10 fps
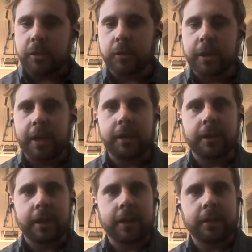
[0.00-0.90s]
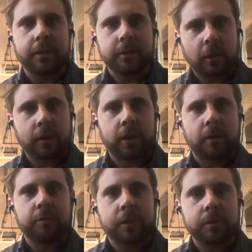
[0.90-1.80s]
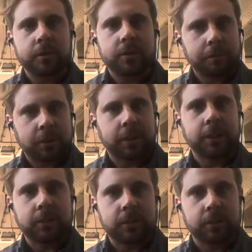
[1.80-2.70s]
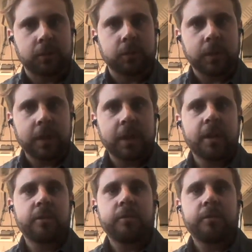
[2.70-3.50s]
in the UK there's a lot of government subsidies to